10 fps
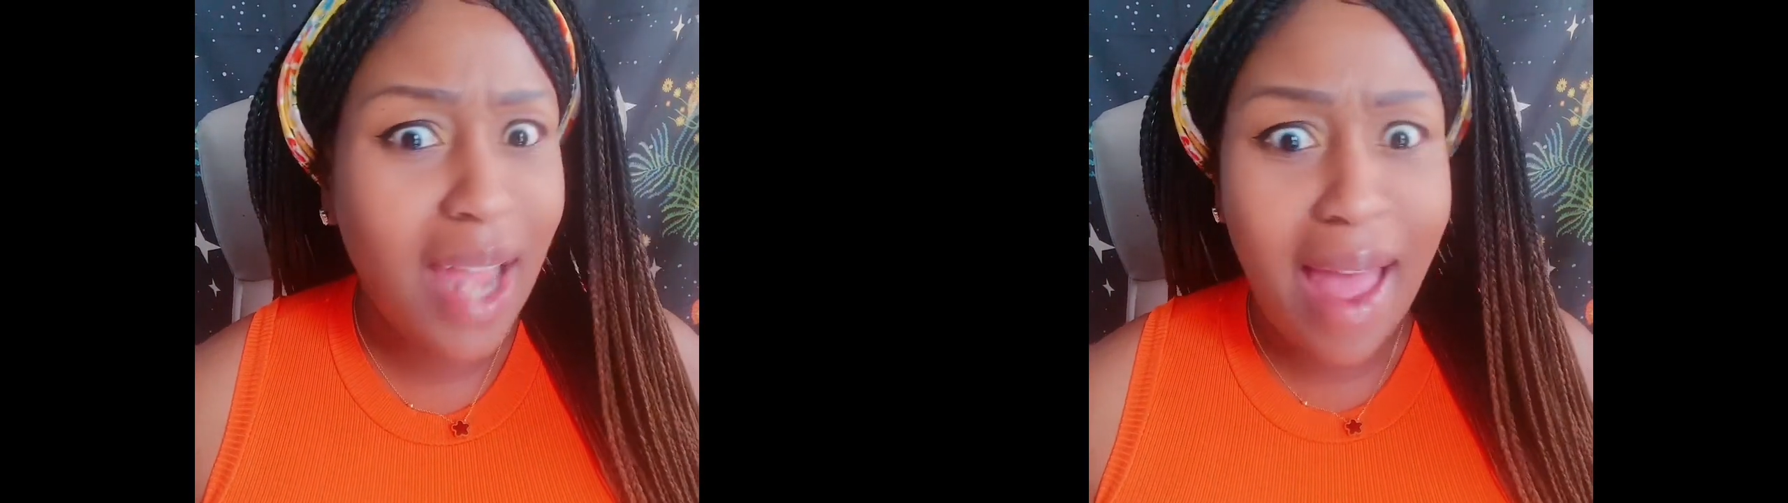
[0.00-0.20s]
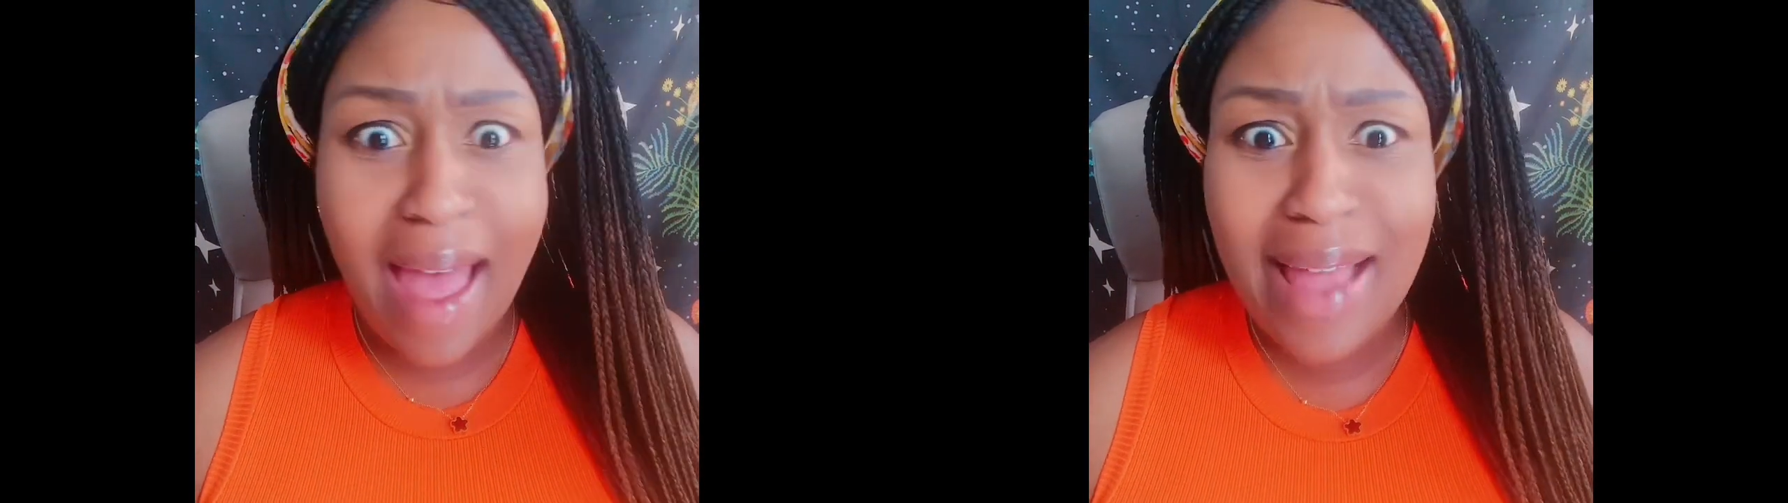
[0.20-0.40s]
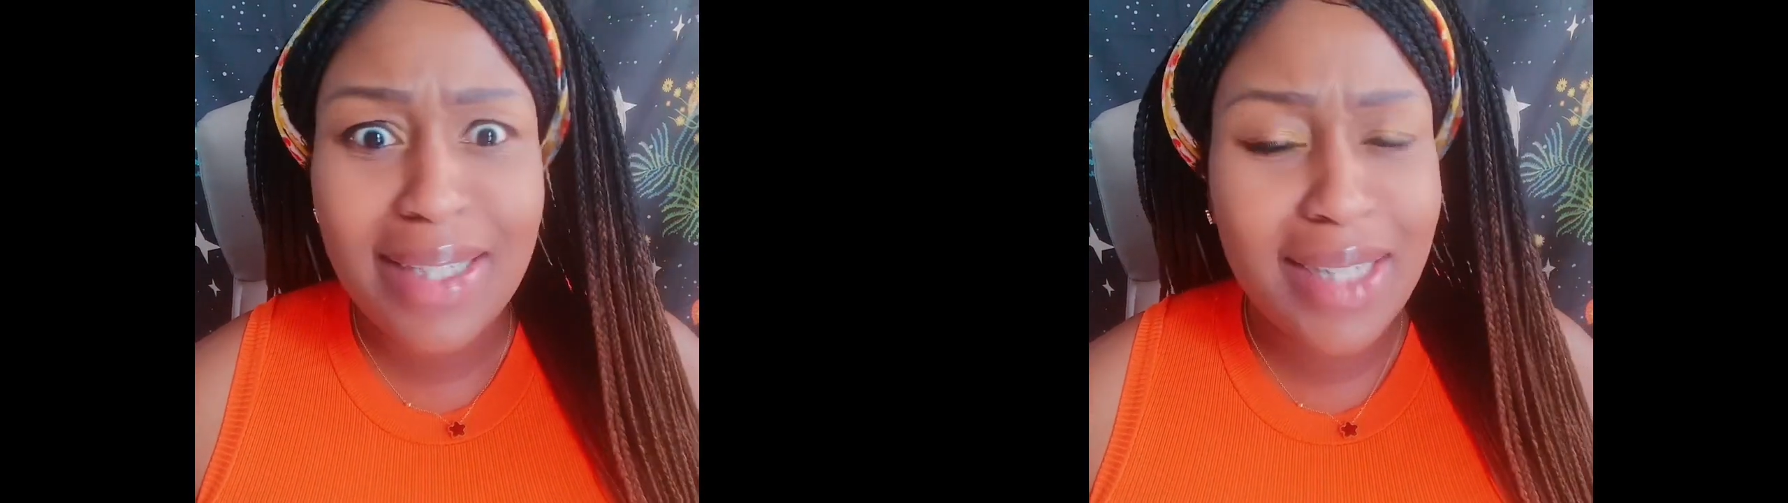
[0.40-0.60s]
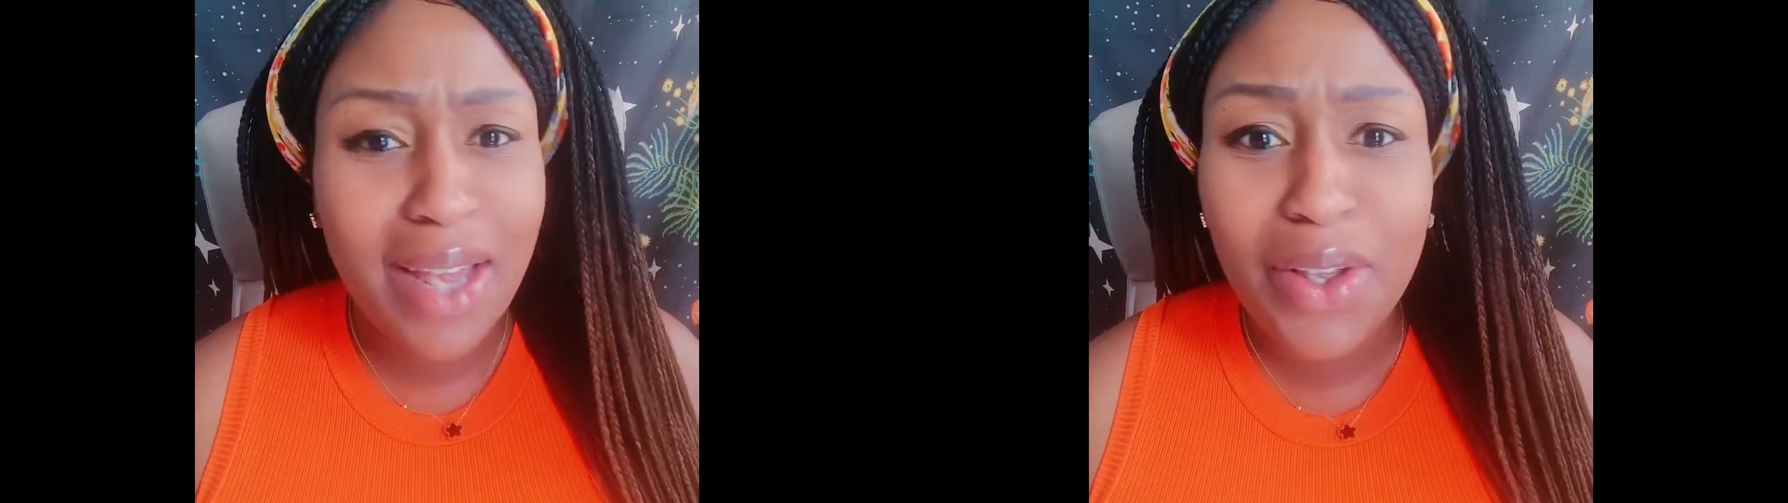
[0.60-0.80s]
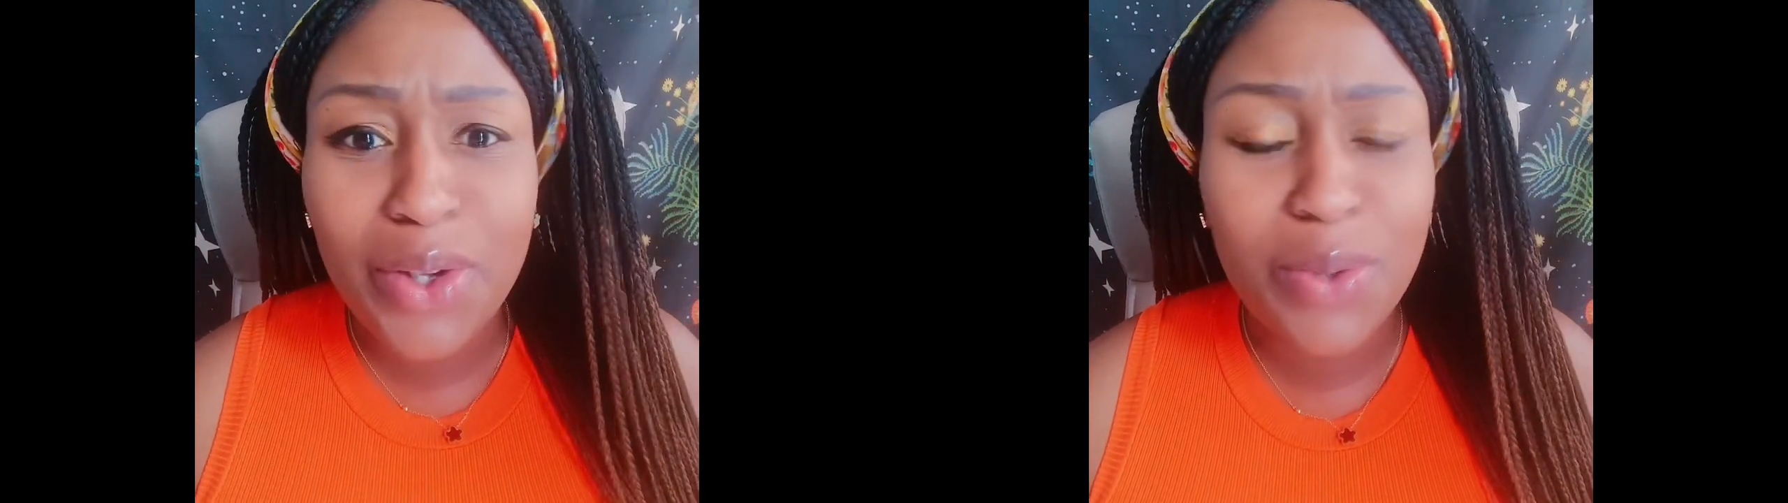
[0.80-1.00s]
Eyes
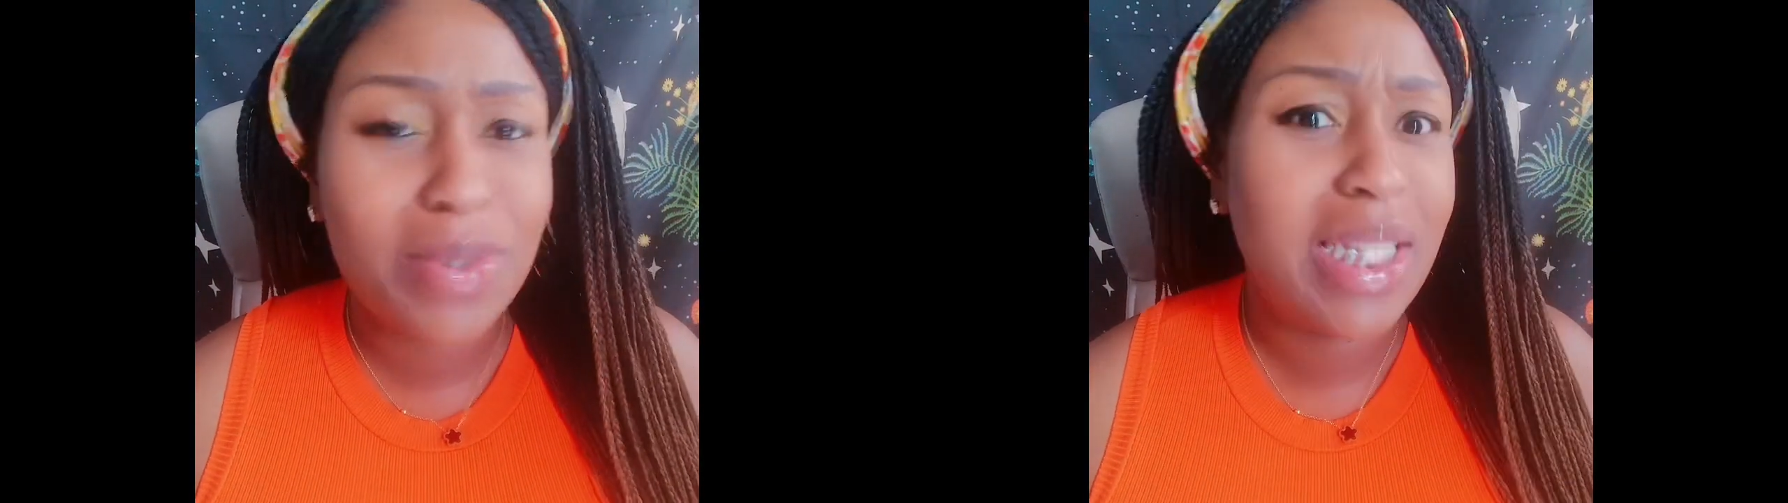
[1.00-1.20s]
yellow,